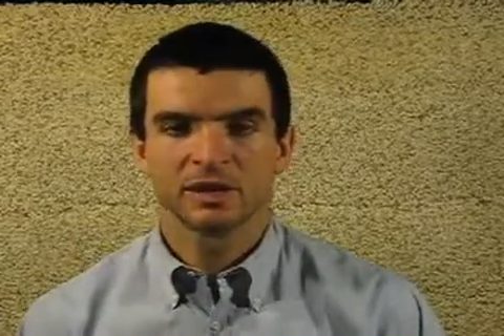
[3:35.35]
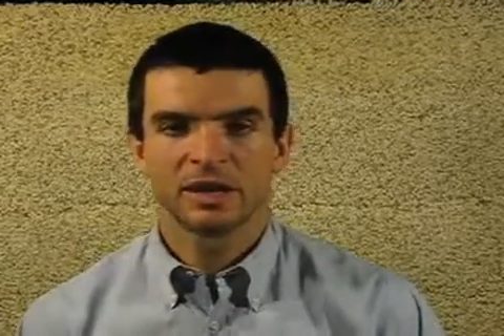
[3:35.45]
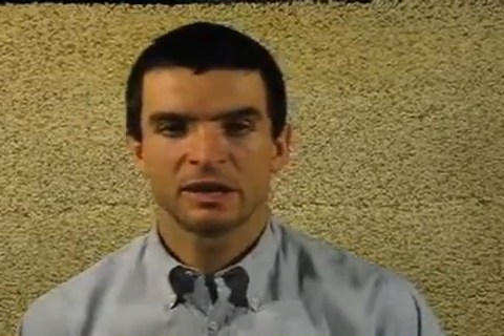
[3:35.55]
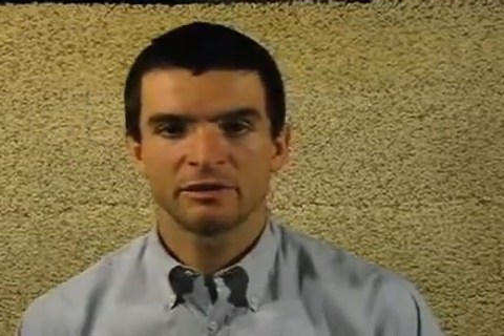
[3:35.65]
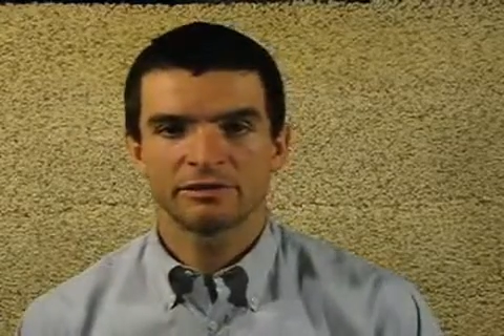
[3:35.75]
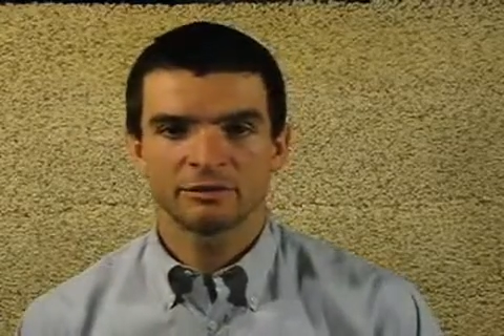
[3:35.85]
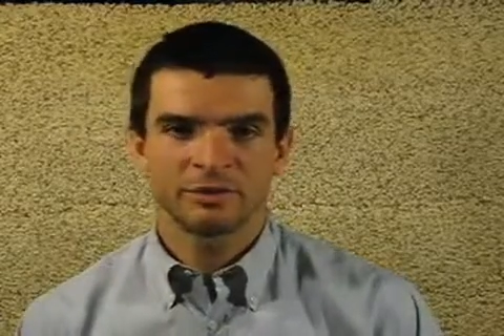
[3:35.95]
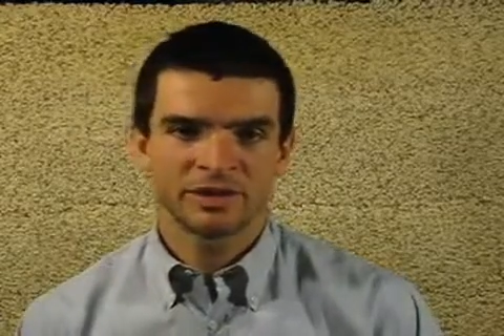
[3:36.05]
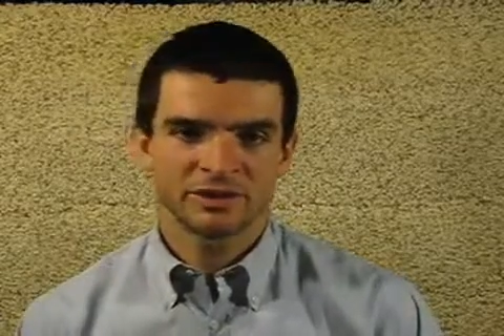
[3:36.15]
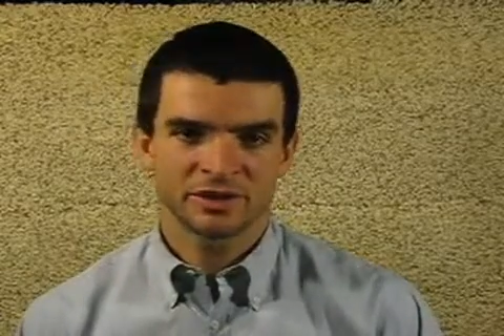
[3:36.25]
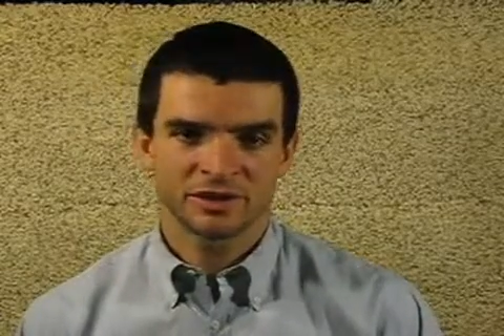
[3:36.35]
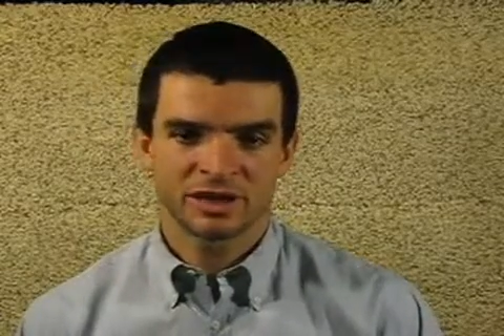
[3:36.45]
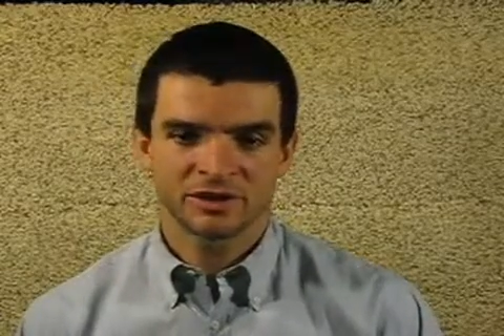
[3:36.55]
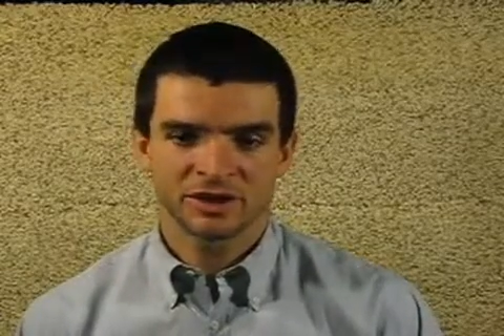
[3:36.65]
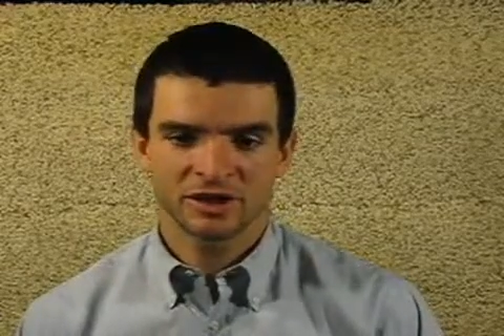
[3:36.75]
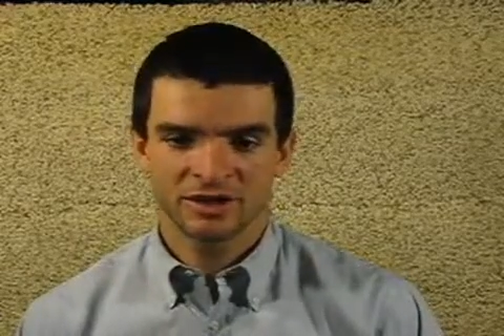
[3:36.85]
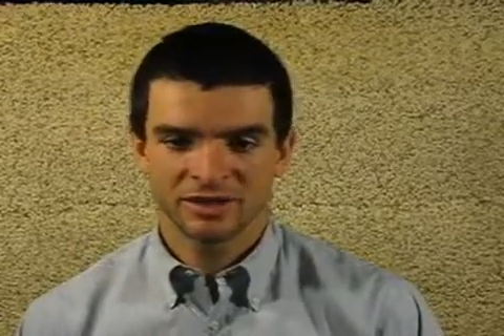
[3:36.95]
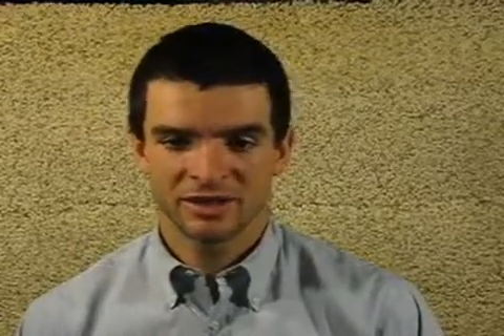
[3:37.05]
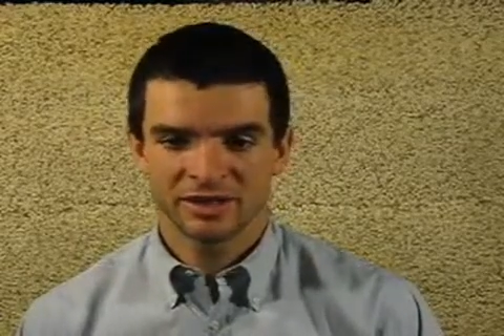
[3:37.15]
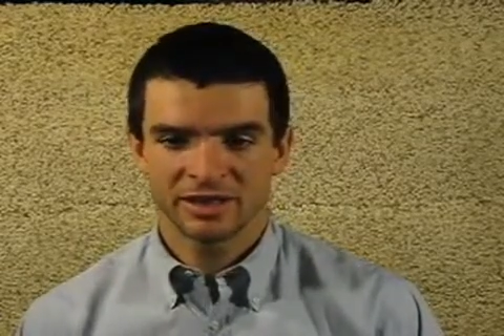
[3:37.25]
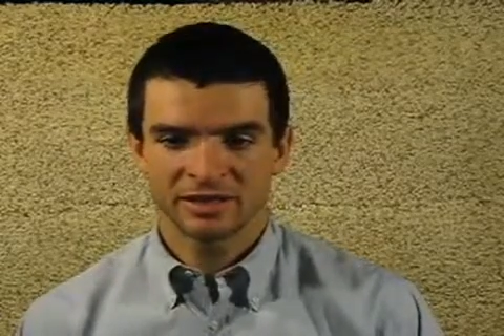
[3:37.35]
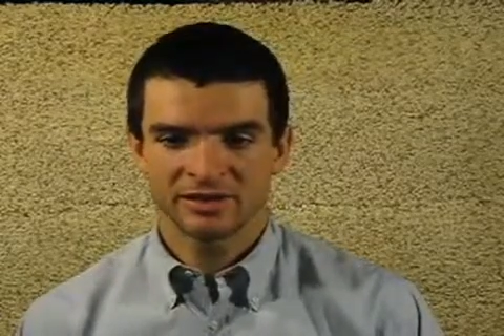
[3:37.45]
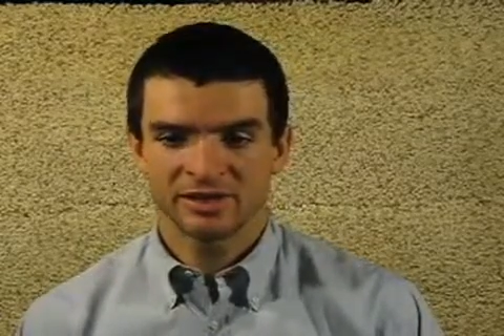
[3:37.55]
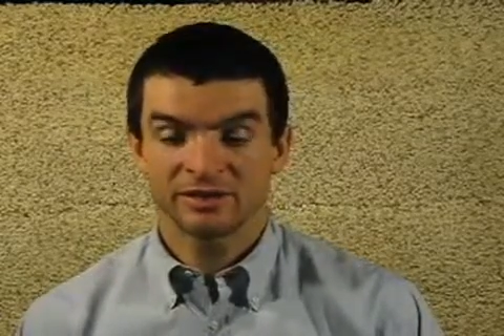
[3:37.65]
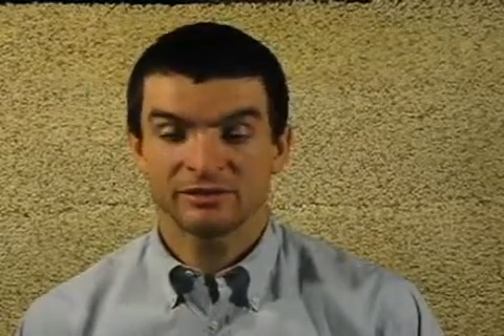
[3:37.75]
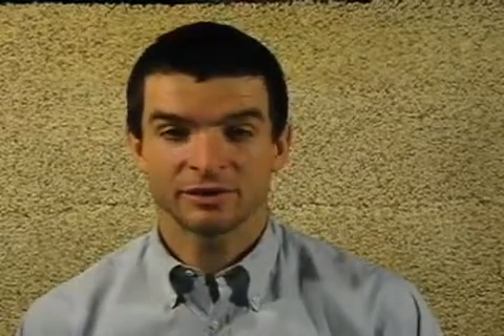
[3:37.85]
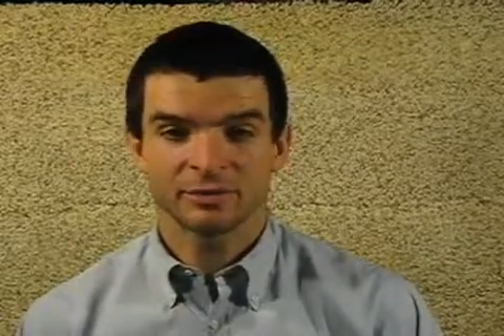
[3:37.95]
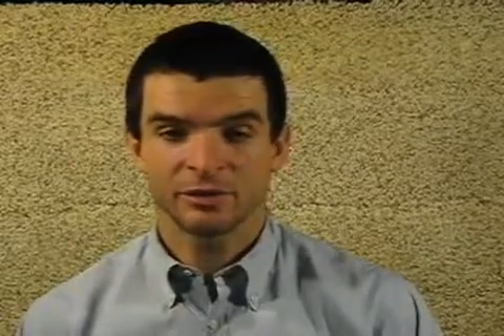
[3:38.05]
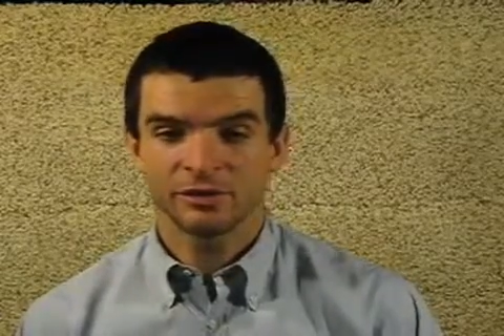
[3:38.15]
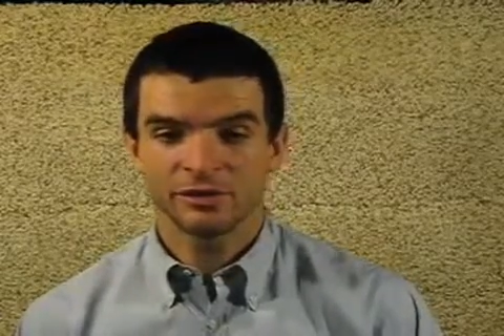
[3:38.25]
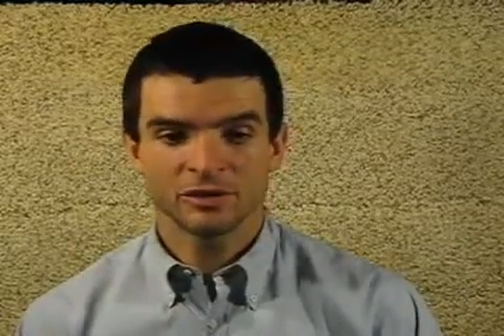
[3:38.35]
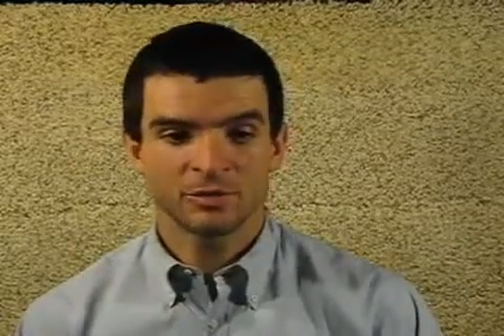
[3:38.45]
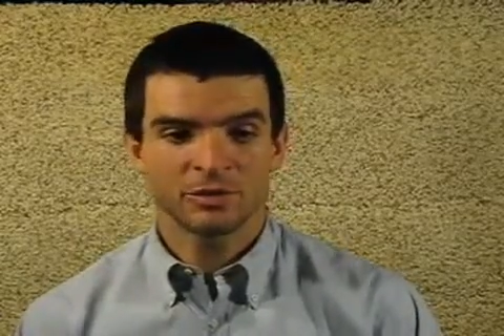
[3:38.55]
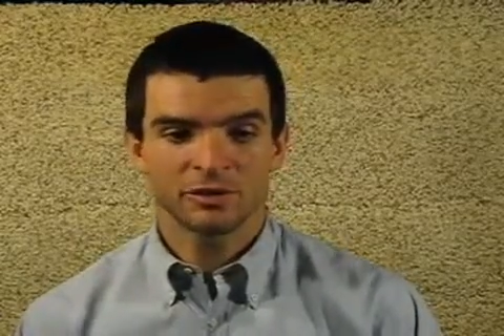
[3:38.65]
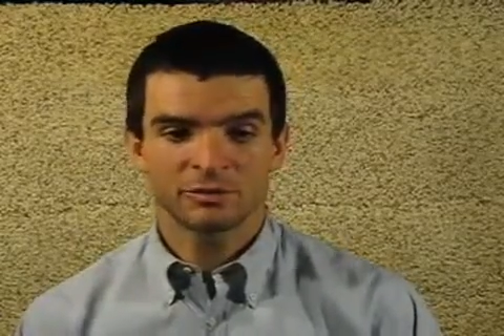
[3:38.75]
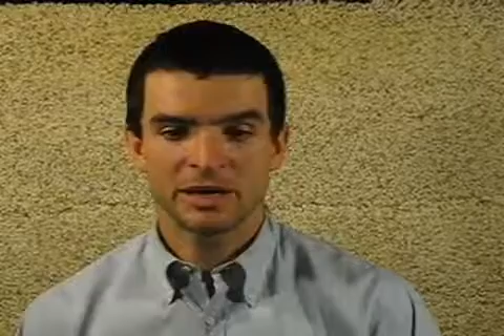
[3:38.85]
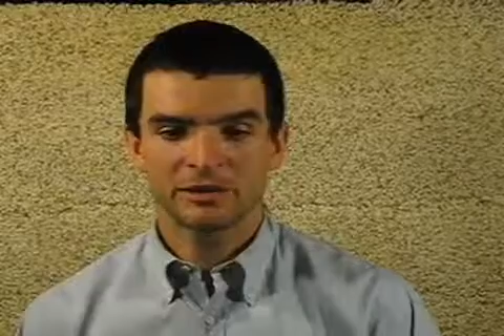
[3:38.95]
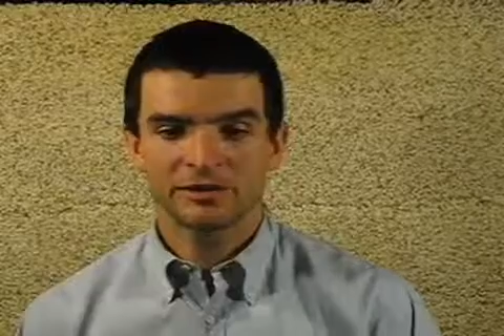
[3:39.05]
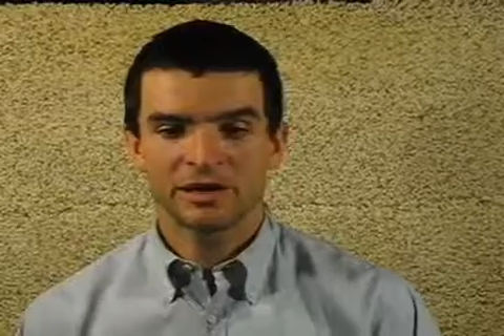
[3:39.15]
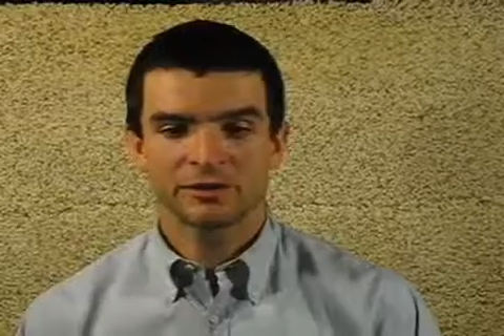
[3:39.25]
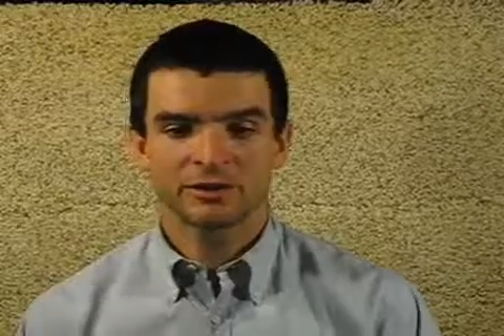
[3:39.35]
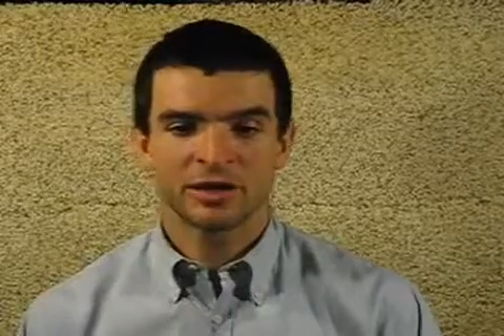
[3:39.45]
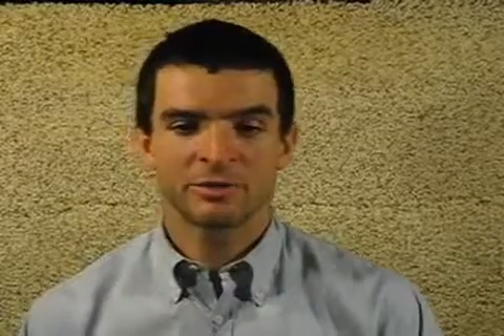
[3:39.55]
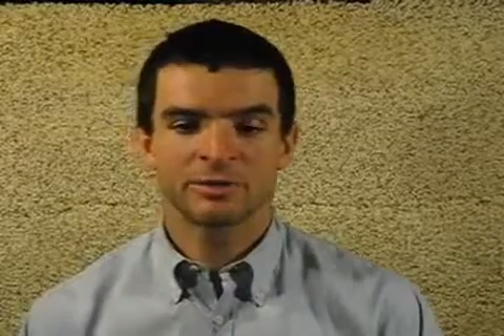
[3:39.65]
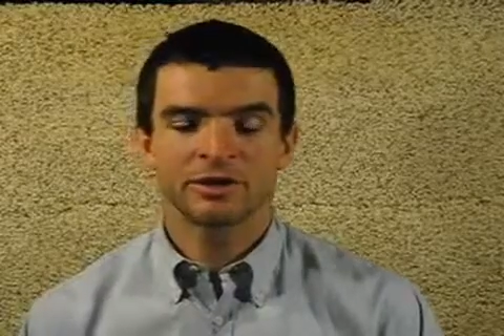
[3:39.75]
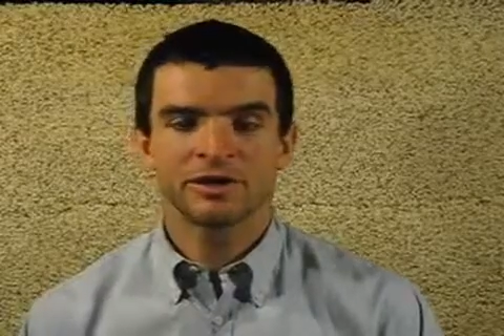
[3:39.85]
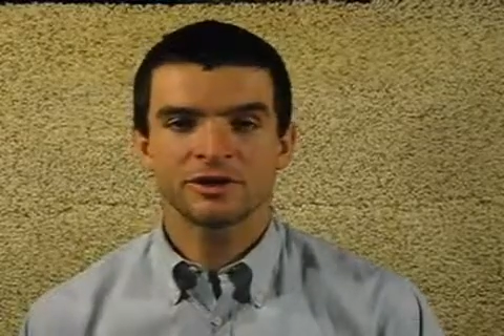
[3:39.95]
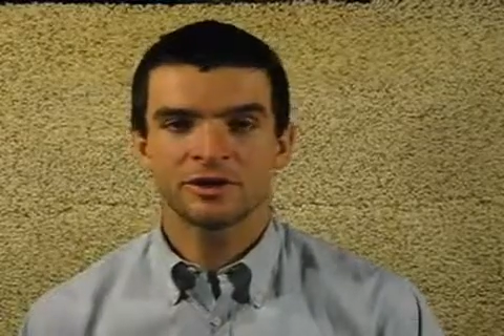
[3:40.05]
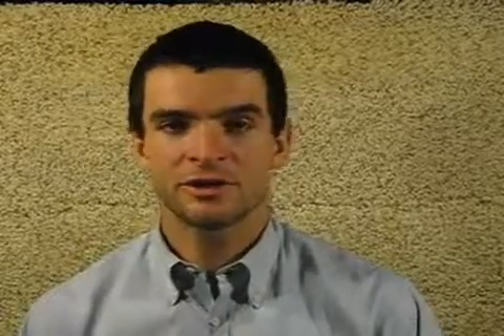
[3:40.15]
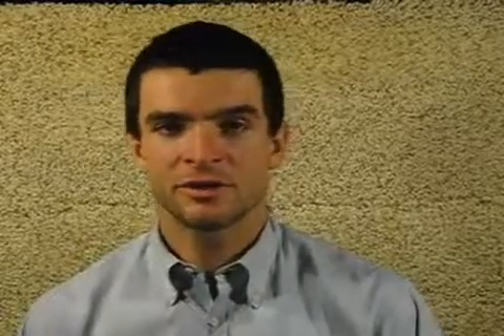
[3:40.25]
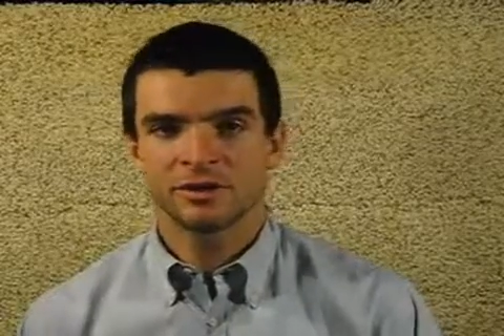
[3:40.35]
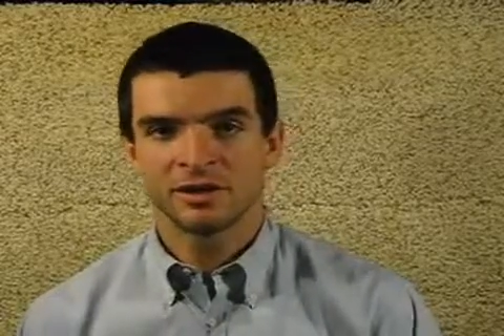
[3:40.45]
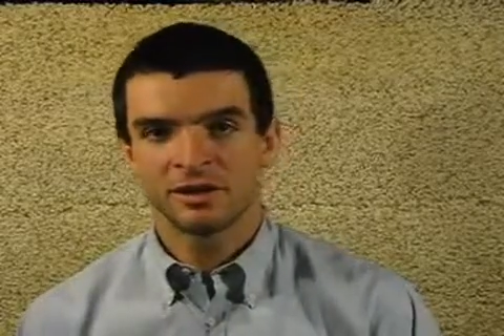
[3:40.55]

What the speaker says: However, basic logic indicates that if a community-supported manufacturing operation